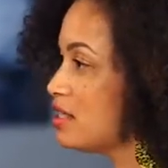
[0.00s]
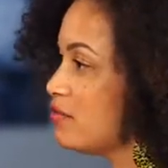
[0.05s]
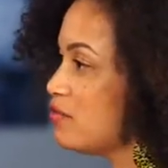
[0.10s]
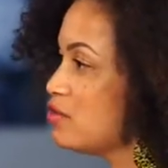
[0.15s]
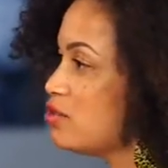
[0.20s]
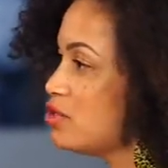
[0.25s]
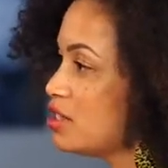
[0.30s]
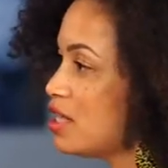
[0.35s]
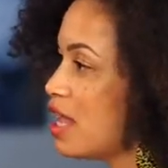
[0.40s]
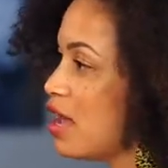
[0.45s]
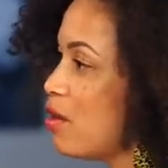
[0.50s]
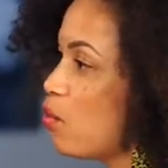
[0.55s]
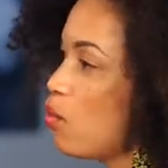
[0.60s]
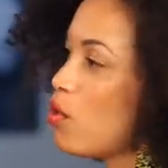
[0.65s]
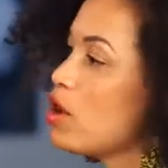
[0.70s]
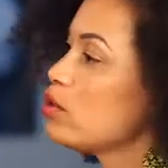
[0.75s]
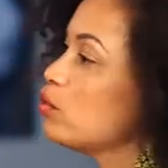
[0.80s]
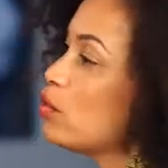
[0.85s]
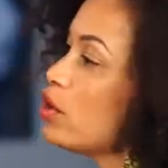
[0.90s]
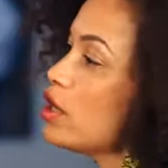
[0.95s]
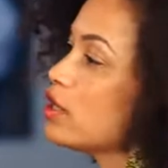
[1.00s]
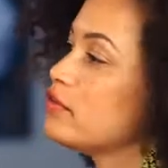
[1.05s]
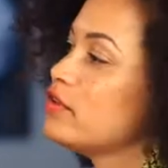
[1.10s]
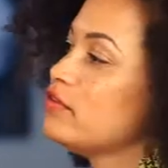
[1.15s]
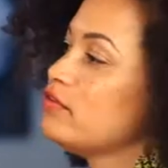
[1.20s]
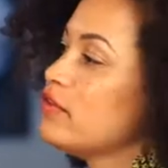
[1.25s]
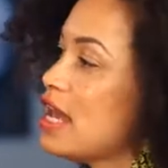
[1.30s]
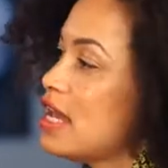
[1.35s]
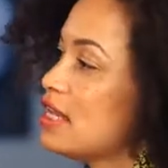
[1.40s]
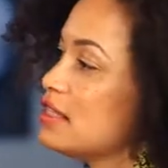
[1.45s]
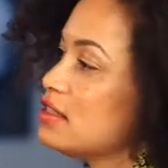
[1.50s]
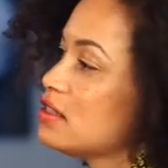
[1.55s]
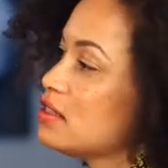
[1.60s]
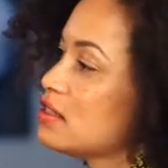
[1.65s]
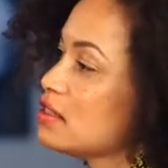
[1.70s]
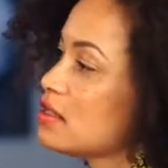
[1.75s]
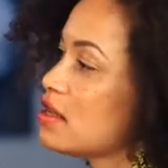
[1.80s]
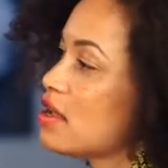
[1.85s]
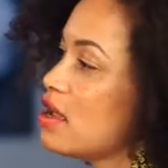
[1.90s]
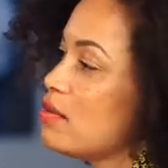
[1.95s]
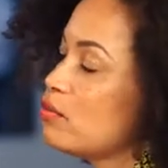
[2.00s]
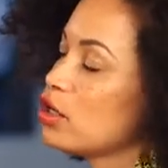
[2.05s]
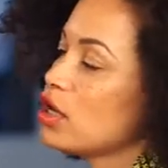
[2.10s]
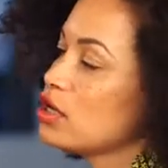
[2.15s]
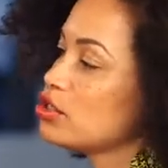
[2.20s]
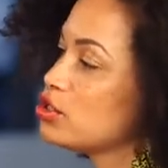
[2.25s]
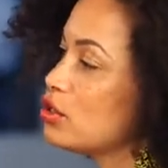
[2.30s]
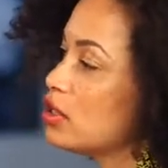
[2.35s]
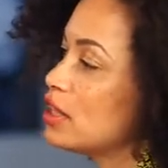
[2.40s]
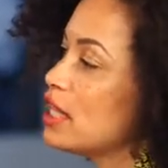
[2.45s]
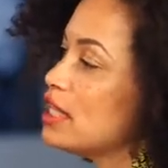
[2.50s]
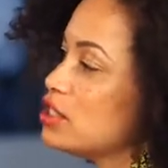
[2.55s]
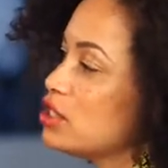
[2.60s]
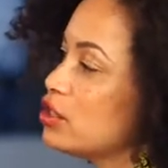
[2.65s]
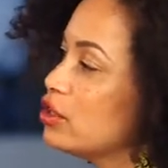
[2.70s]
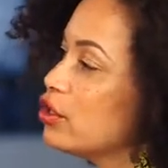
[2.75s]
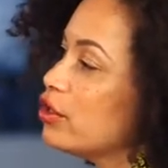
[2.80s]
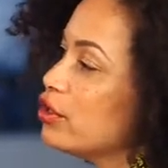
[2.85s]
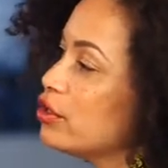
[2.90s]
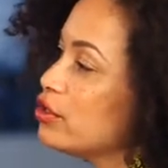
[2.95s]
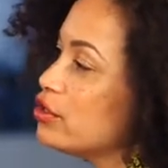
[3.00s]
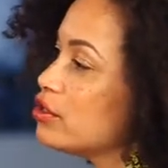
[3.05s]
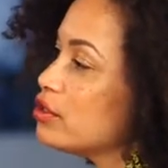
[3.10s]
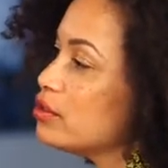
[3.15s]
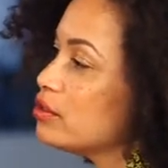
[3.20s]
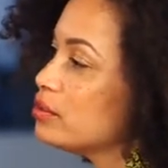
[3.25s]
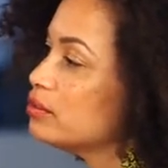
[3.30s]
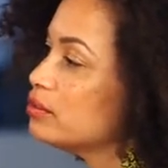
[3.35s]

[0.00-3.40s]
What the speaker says: if you just had one word of advice in regards to a lesson learned?